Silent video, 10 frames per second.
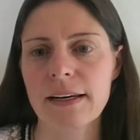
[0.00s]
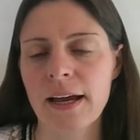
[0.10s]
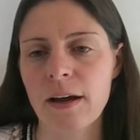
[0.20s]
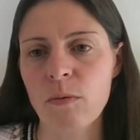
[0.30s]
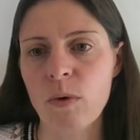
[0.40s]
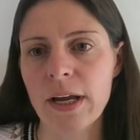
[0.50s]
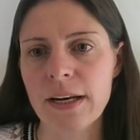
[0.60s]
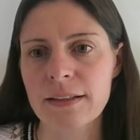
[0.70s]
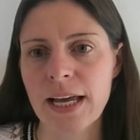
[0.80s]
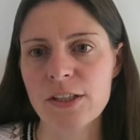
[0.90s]
uh, one
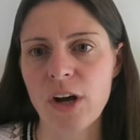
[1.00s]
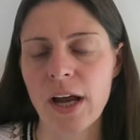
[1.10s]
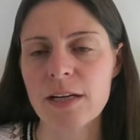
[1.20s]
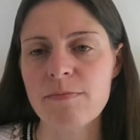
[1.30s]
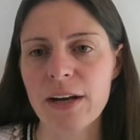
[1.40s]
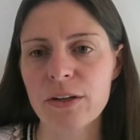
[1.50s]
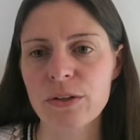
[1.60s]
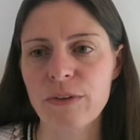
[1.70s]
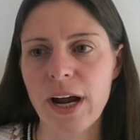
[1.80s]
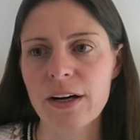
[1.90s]
electronic
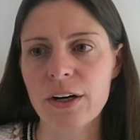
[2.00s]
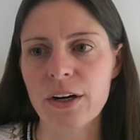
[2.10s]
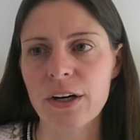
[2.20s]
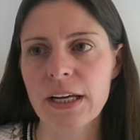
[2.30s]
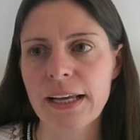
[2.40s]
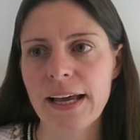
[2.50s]
medical record,